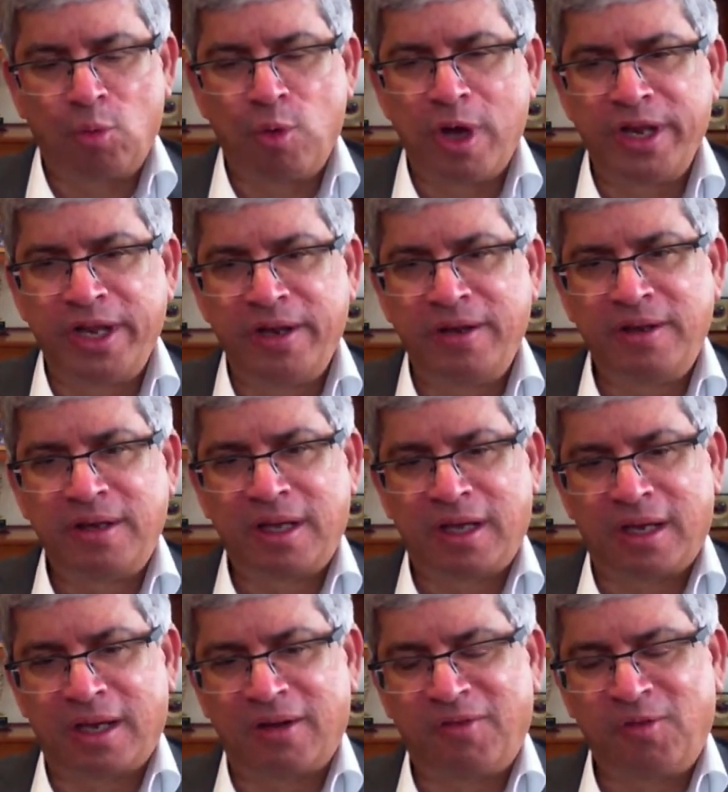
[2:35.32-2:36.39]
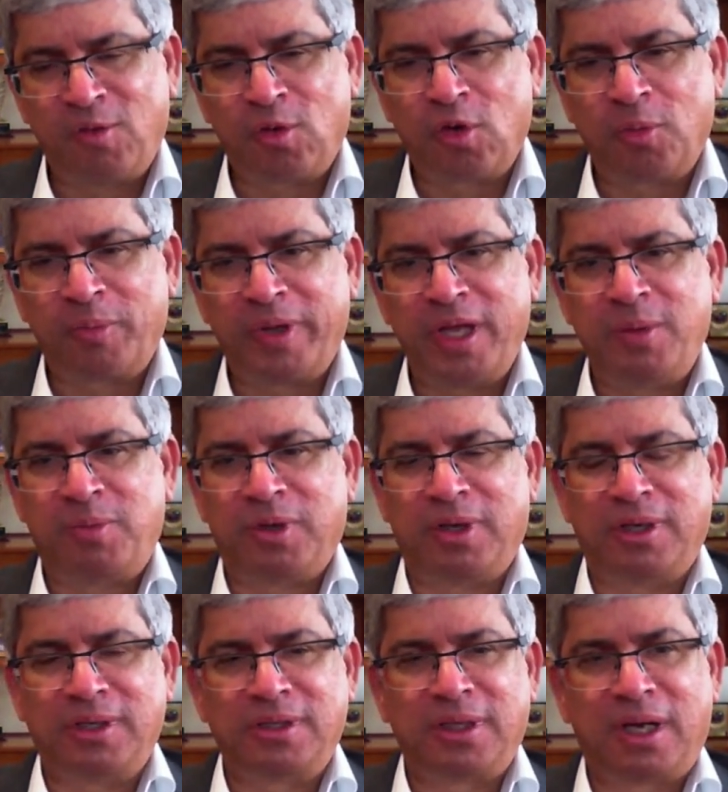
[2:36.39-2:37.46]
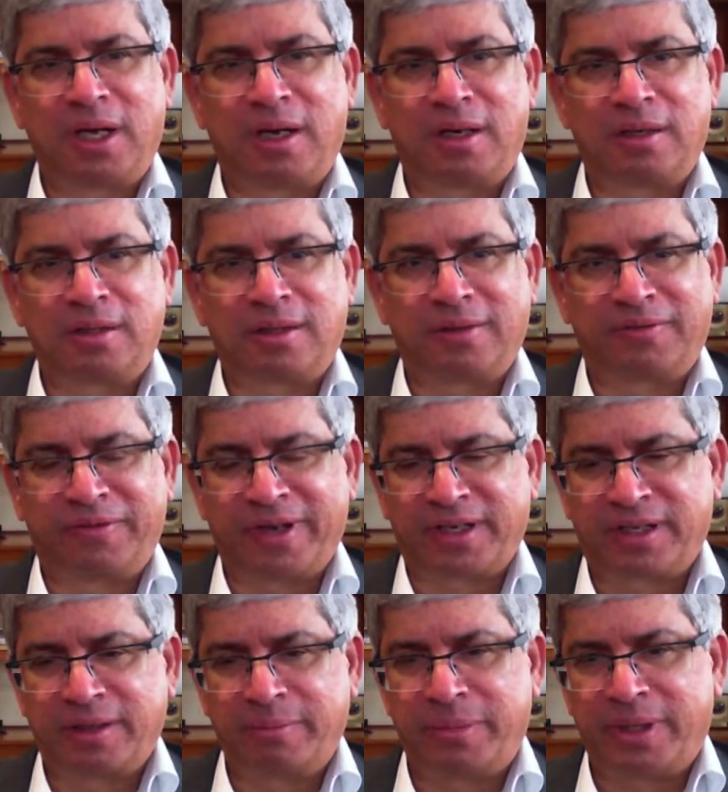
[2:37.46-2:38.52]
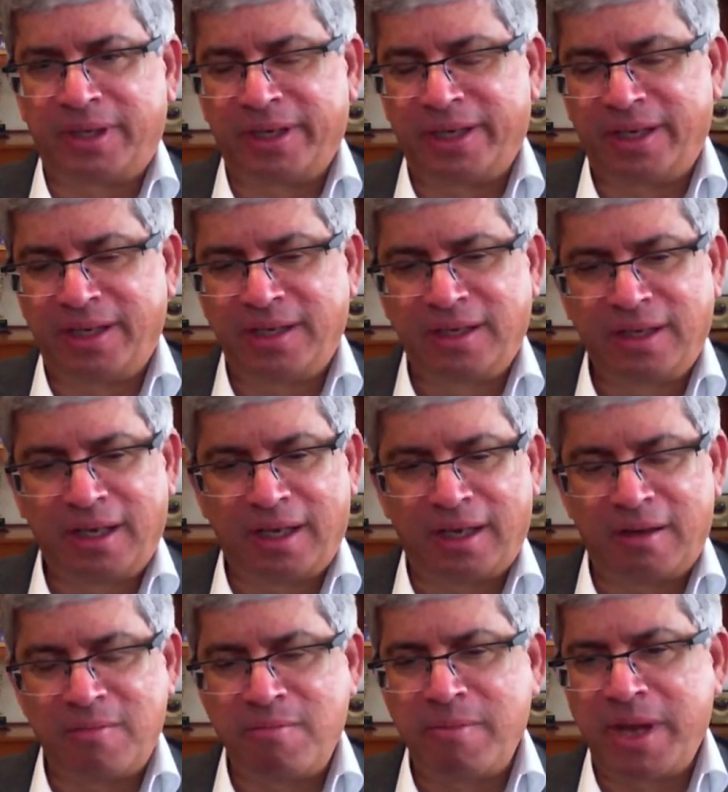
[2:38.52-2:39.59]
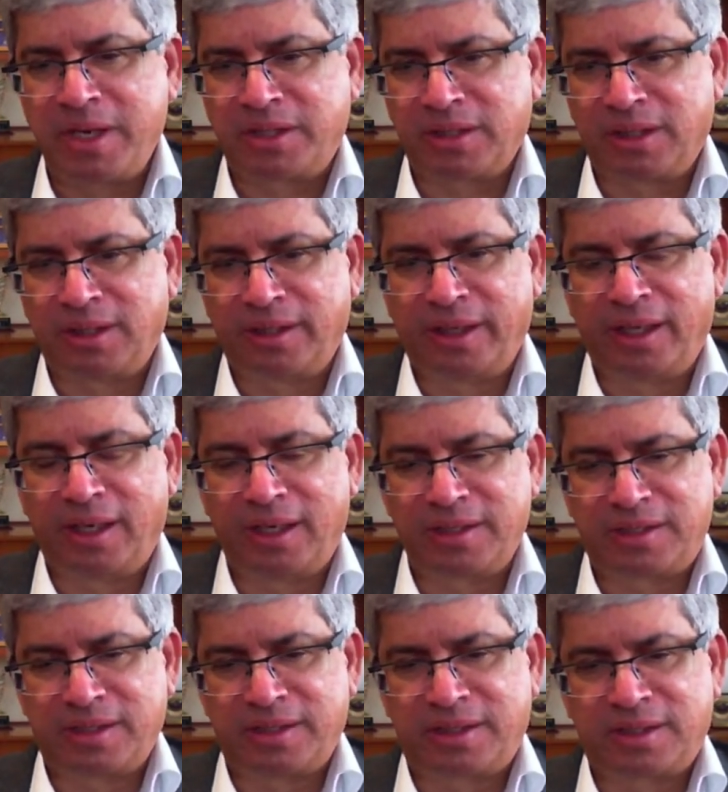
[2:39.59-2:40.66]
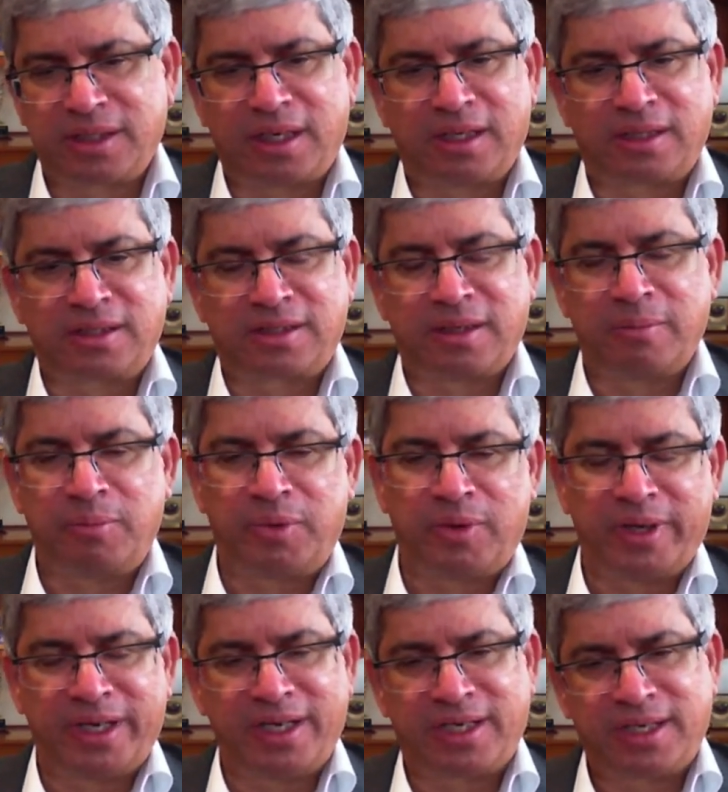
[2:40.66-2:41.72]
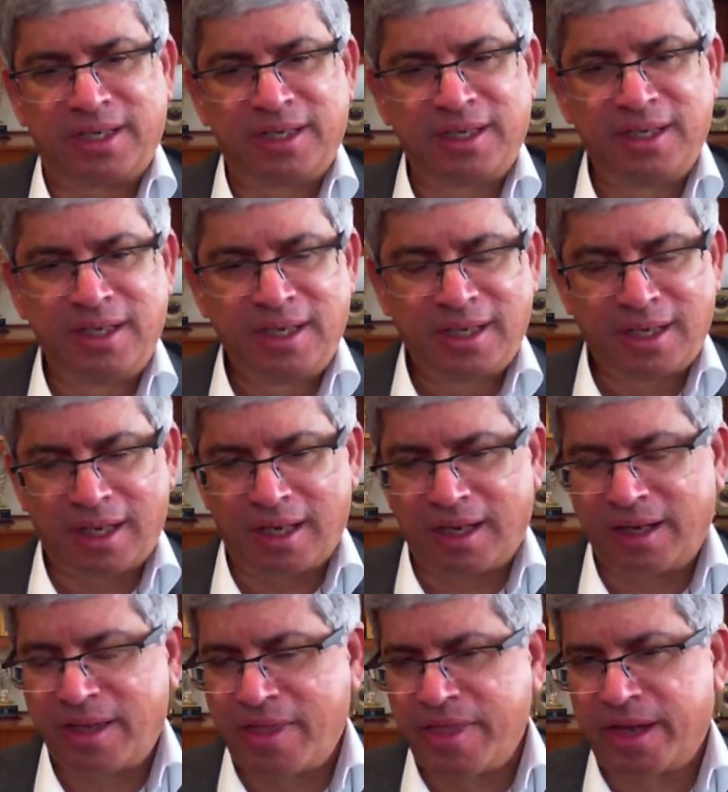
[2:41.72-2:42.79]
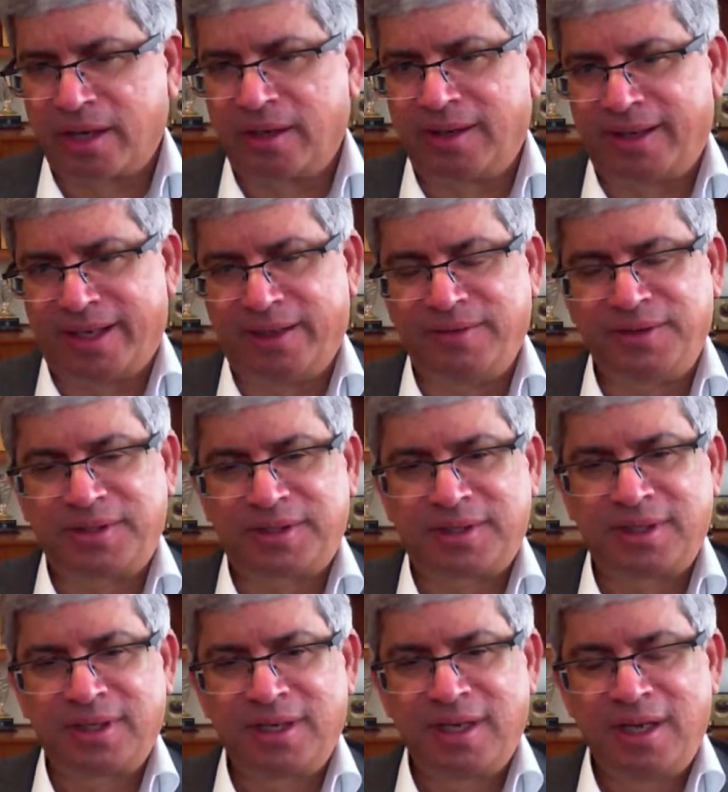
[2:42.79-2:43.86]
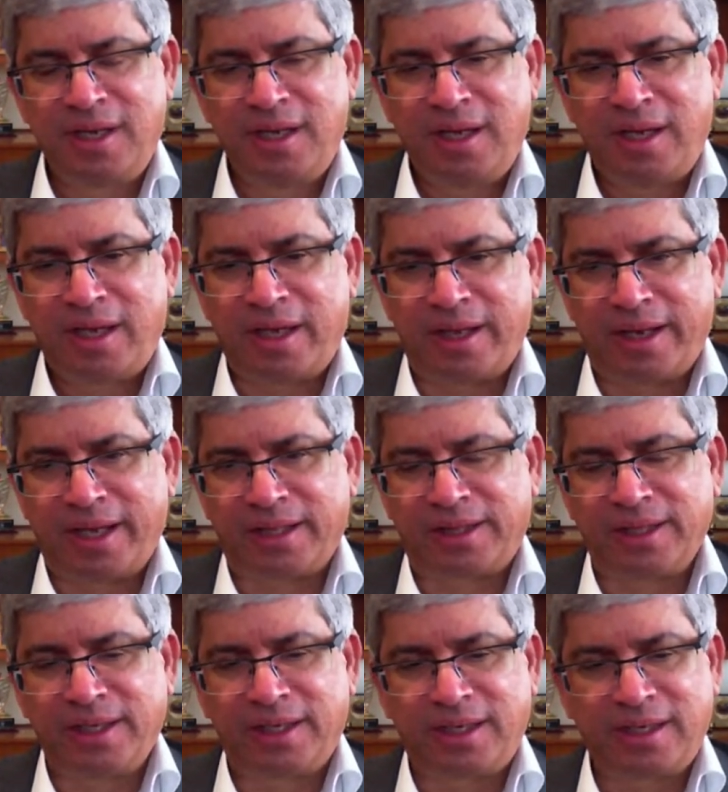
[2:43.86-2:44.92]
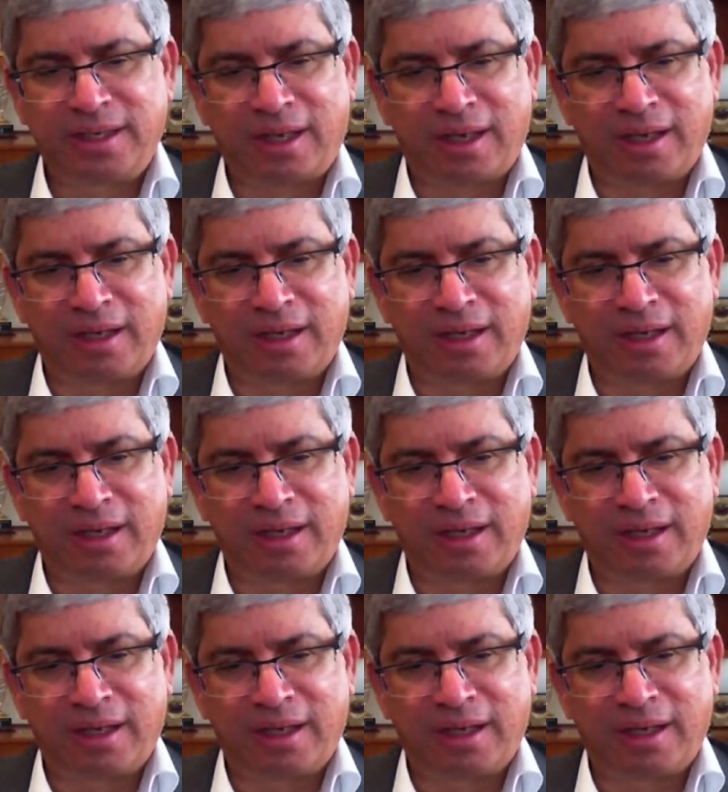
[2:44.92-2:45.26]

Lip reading: one in four people are affected by mental illnesses at some point in their lives, and I think